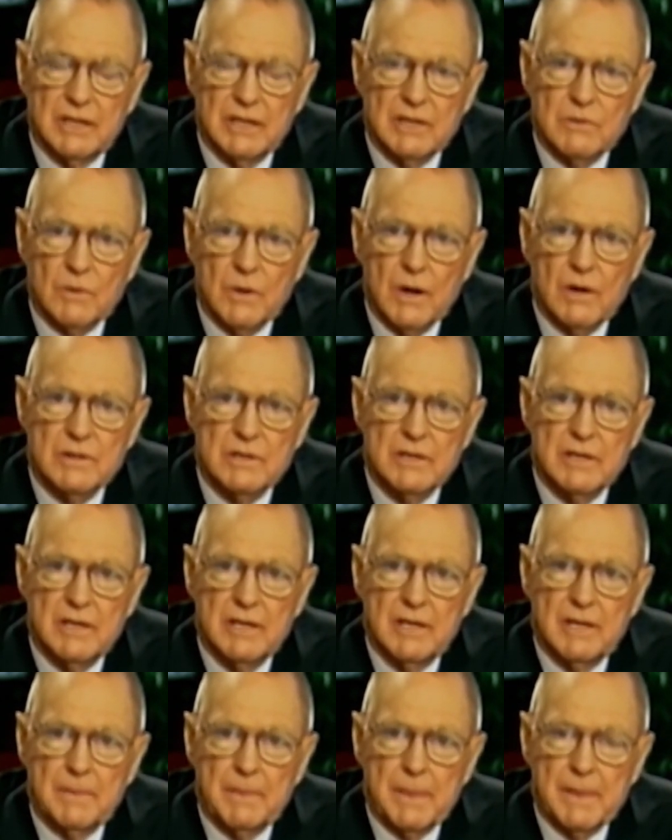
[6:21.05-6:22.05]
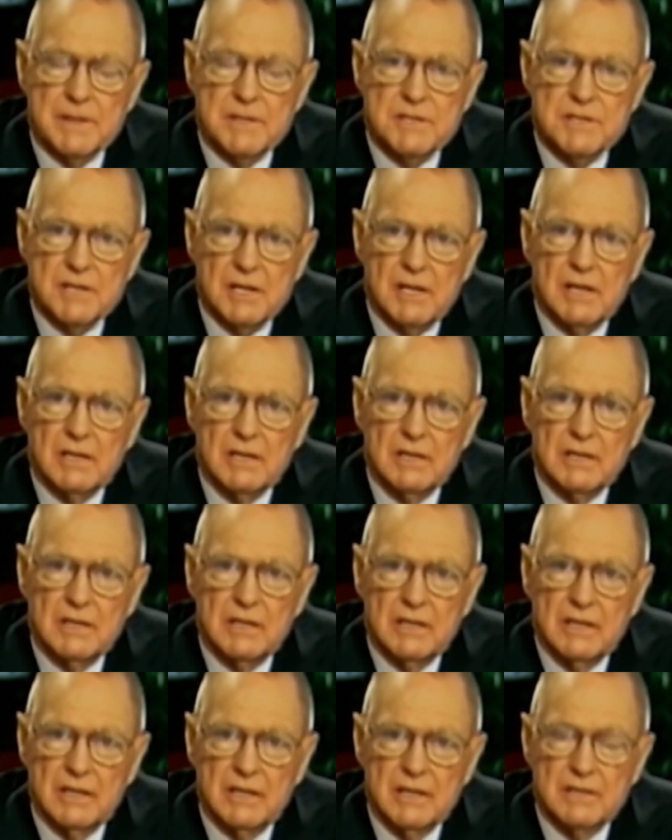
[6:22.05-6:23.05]
In other words, the
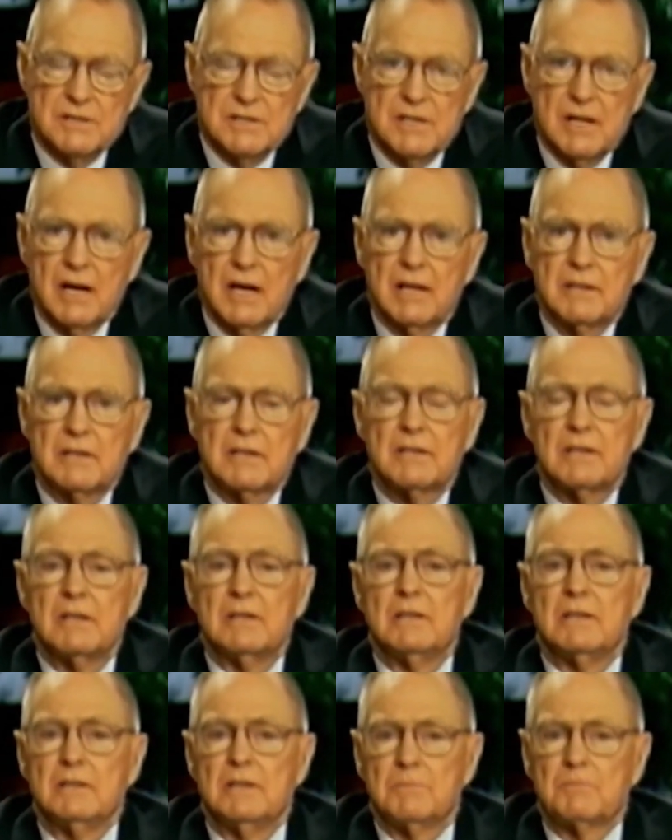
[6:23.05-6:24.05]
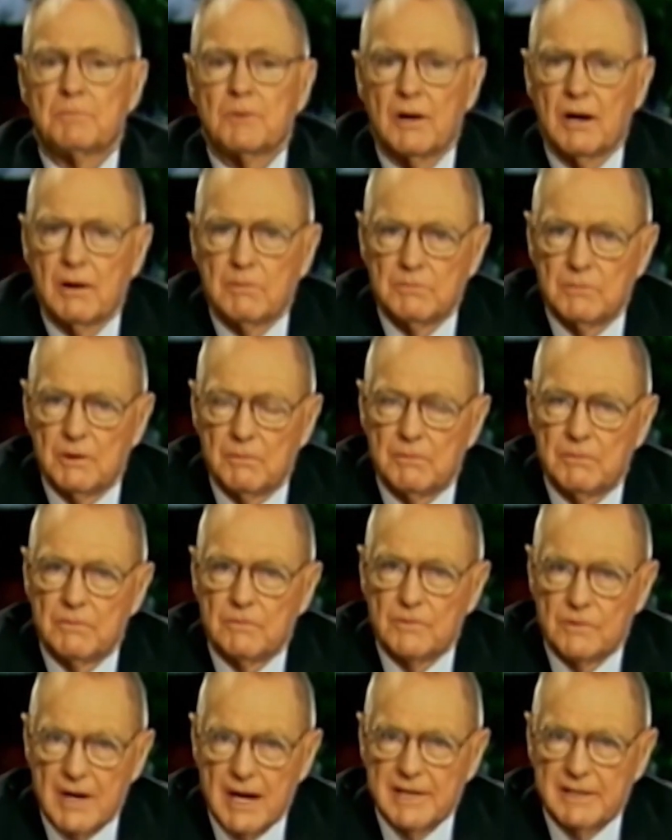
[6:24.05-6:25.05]
sin is not your problem
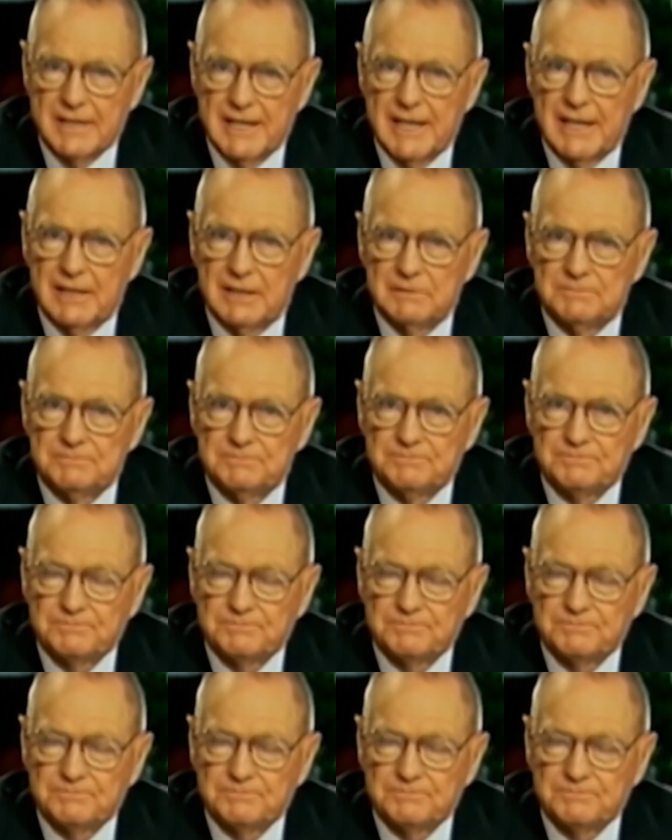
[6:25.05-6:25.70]
right now.